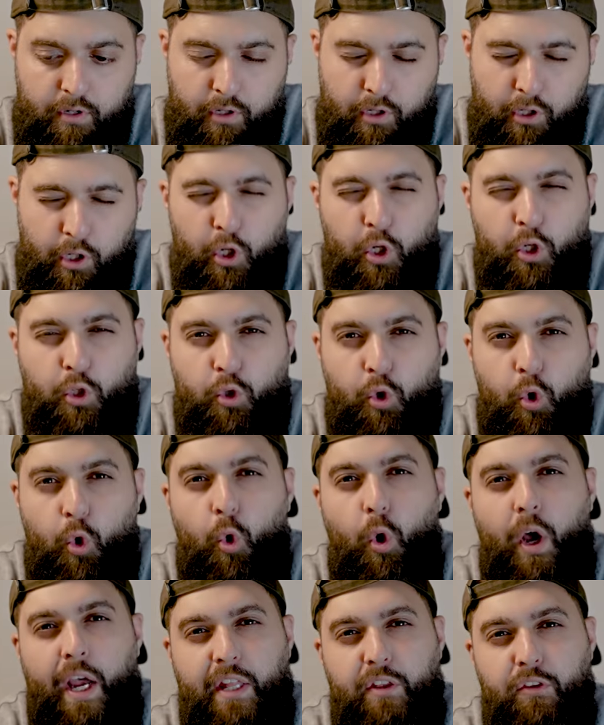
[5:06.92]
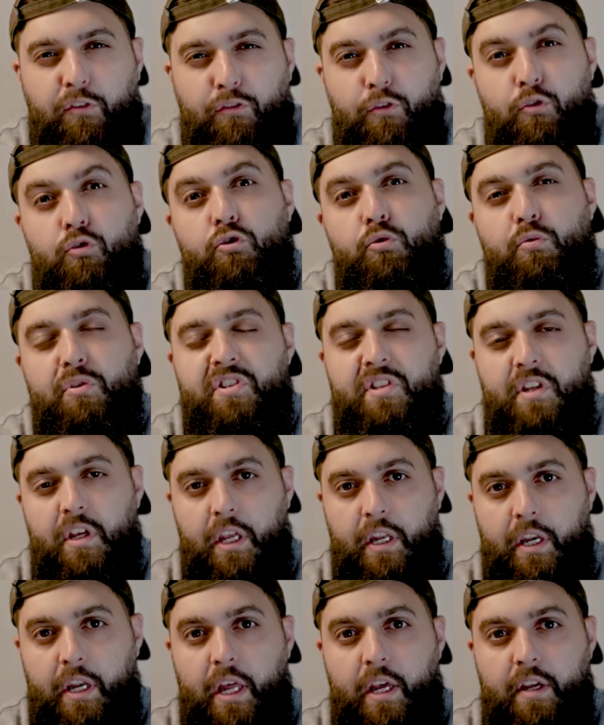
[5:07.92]
looked quite futuristic
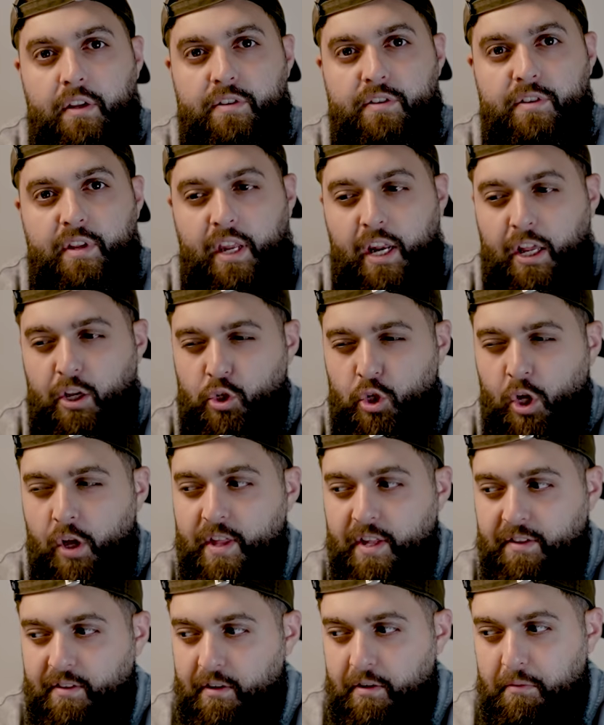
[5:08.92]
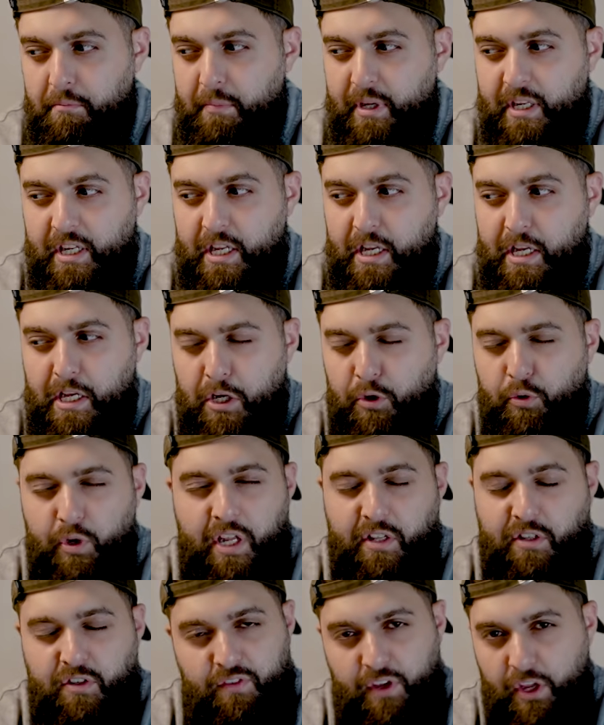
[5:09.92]
and nice. And I saw that in many
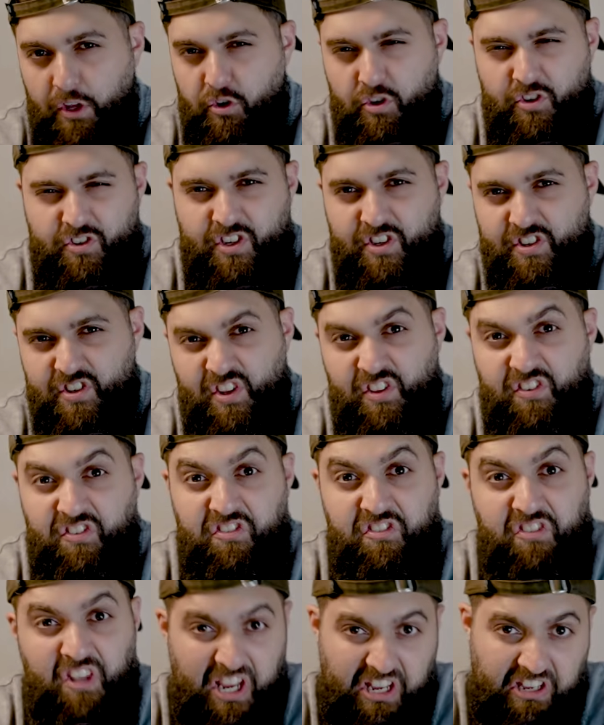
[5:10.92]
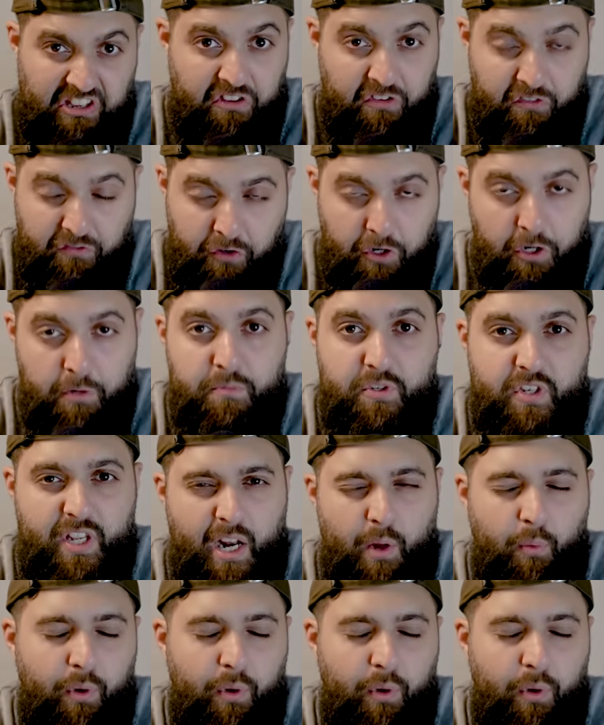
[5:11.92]
creative agencies and tech firms. And I